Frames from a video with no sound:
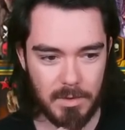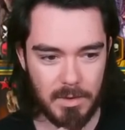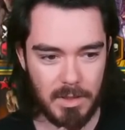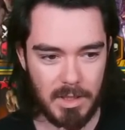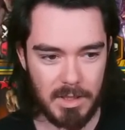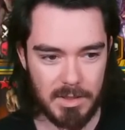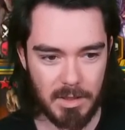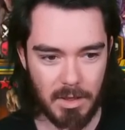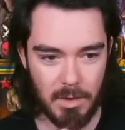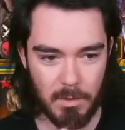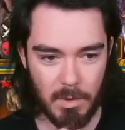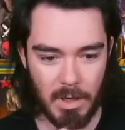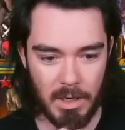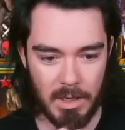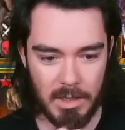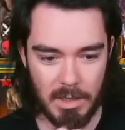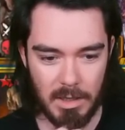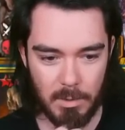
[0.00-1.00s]
He's got
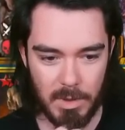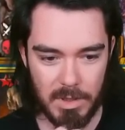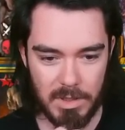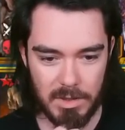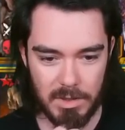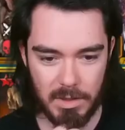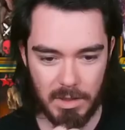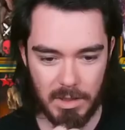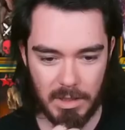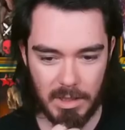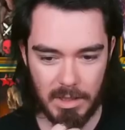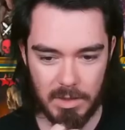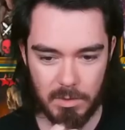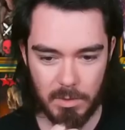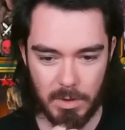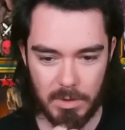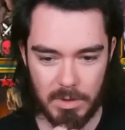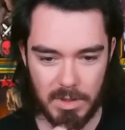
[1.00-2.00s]
Ronda, which is good against
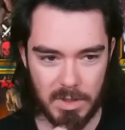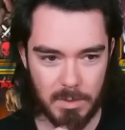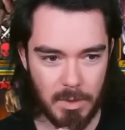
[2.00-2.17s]
Rotos,